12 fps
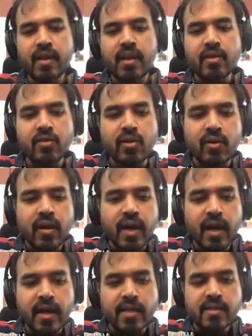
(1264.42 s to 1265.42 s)
So
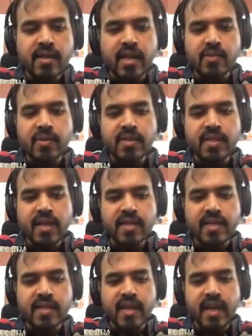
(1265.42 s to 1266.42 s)
it doesn't explicitly
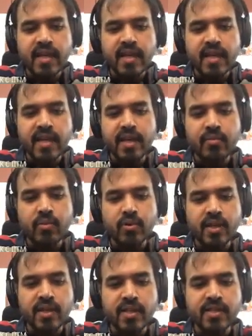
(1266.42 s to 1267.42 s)
say any pre and post
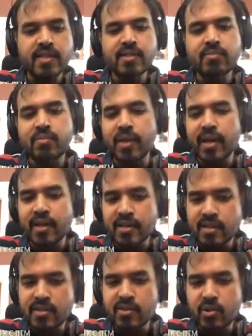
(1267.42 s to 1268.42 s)
conditions. Precondition
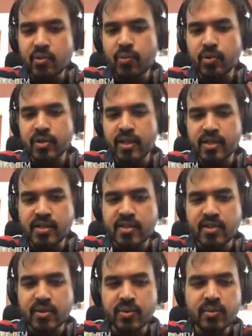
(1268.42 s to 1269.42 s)
is true, post condition is
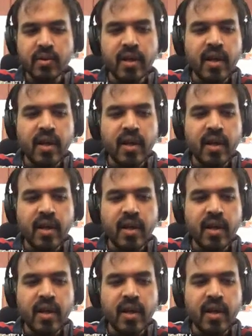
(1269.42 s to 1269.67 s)
true.